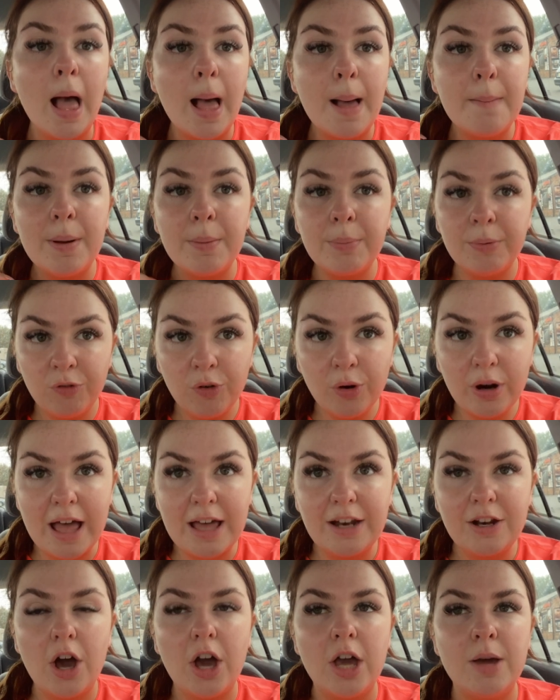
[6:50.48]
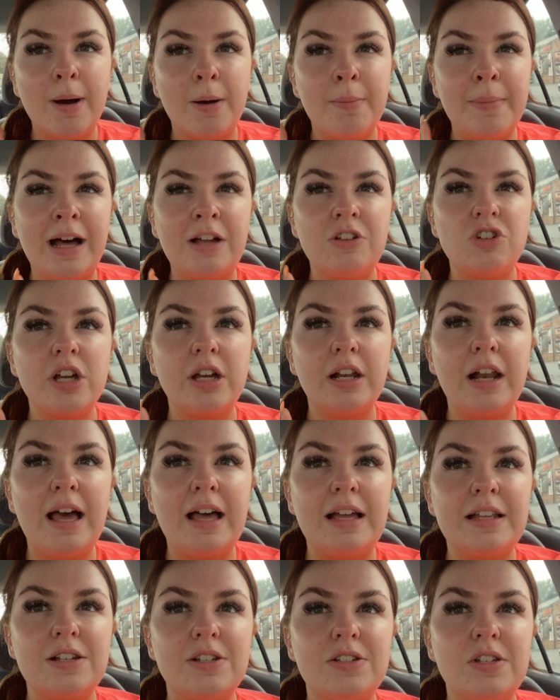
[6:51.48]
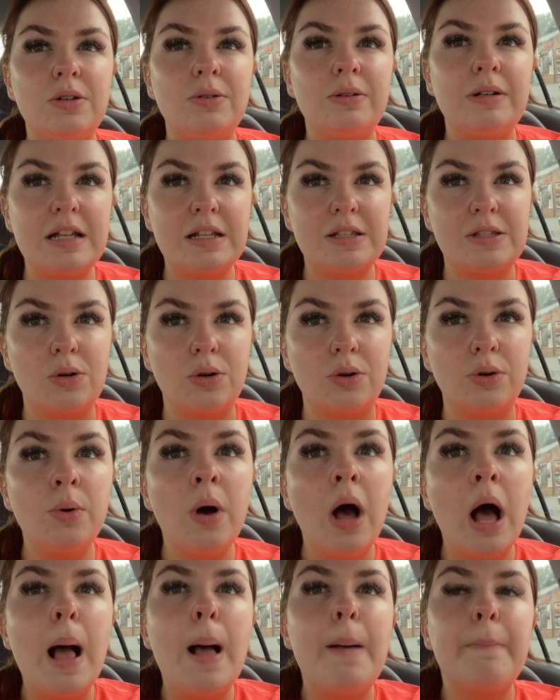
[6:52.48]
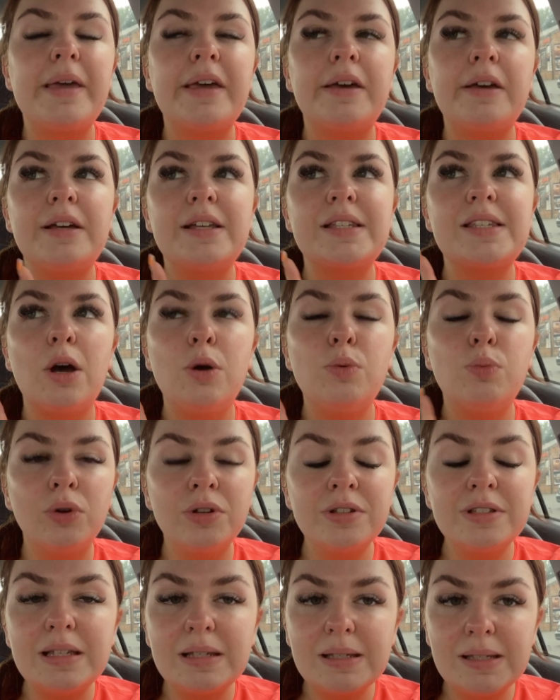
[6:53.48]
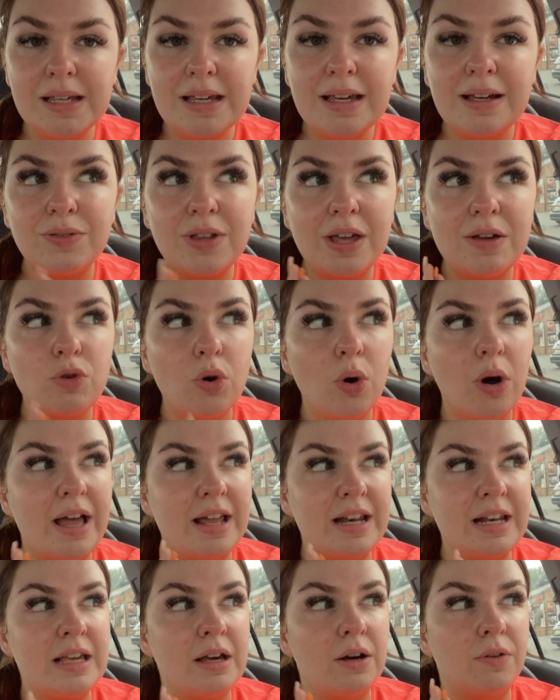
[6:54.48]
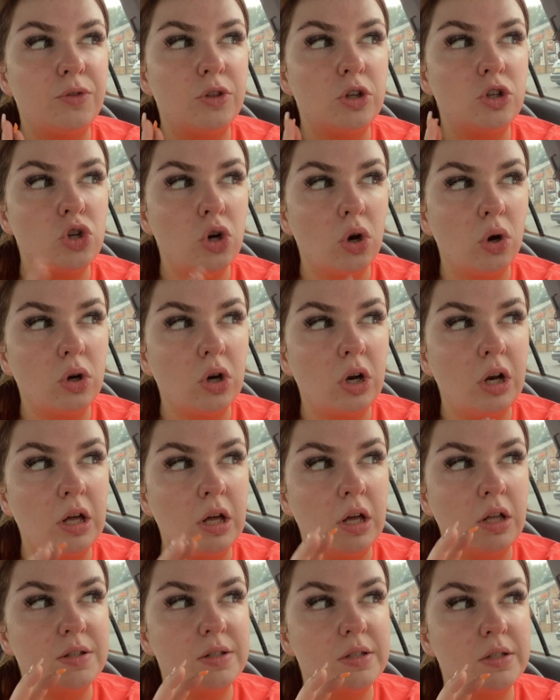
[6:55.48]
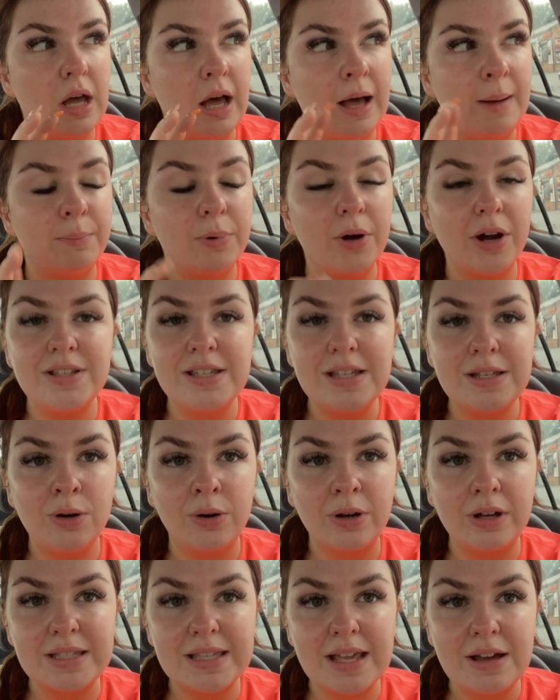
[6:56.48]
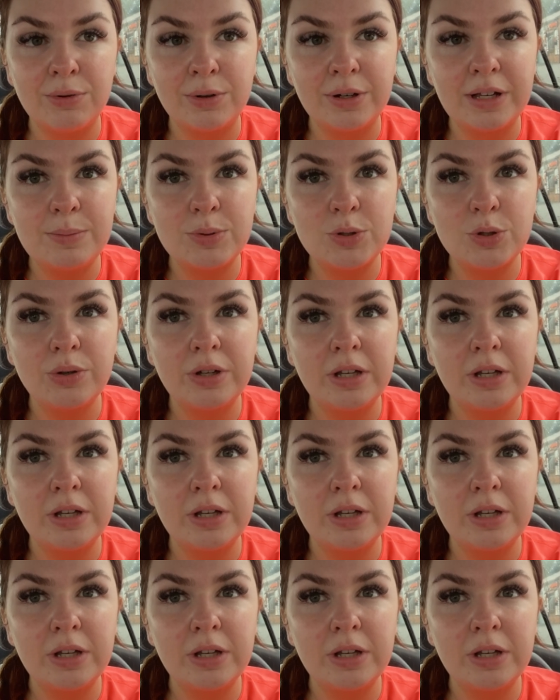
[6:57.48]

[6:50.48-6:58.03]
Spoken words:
but before I head home, I'm actually going to head to Lidl because I want to see if they've got any of the chocolate protein yogurts that everyone keeps talking